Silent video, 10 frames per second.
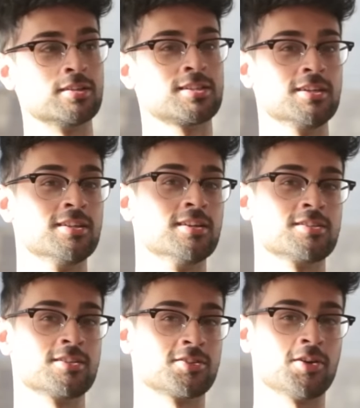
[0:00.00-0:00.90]
I'll tell you
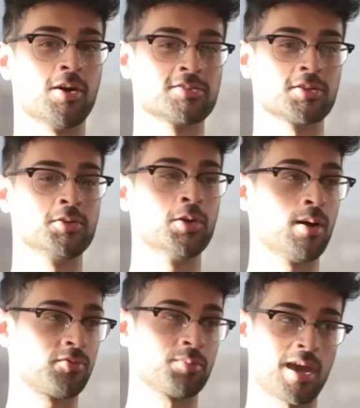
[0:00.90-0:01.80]
this. So so you know
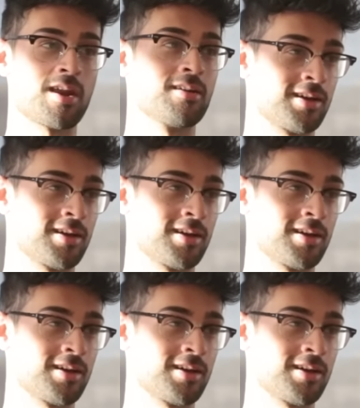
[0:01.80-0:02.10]
I'm from Canada.